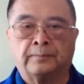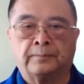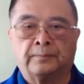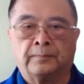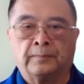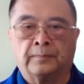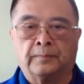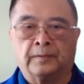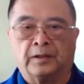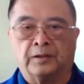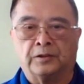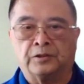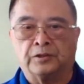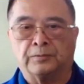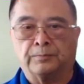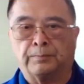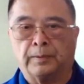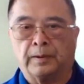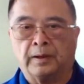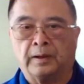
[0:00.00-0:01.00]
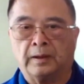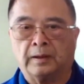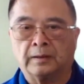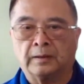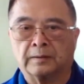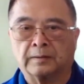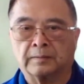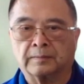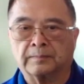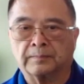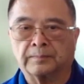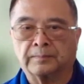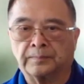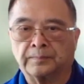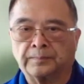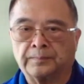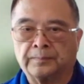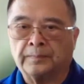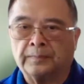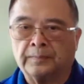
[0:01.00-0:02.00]
and shift back,
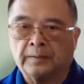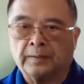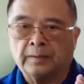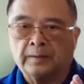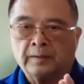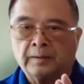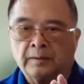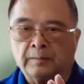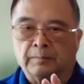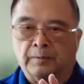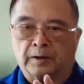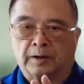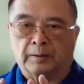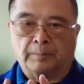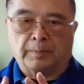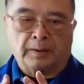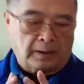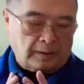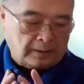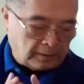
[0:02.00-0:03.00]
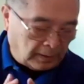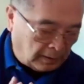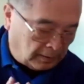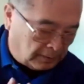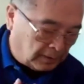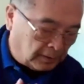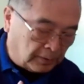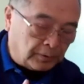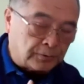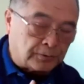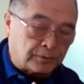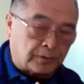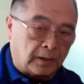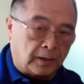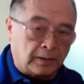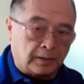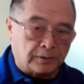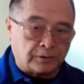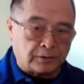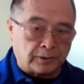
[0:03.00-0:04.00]
bring it back. Now the other side
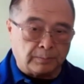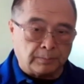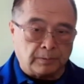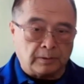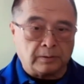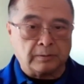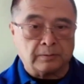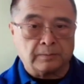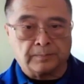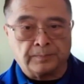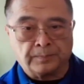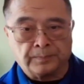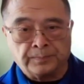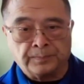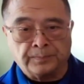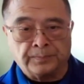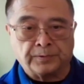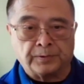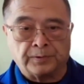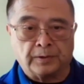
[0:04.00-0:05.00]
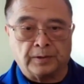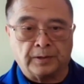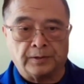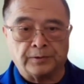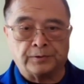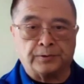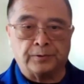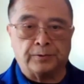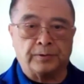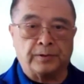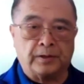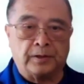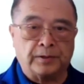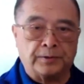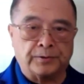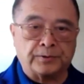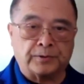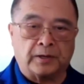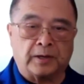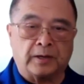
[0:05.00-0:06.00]
is similar. So let's do the other
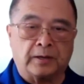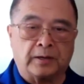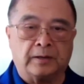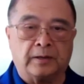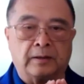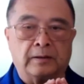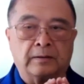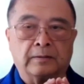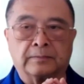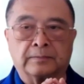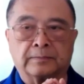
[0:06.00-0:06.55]
side now.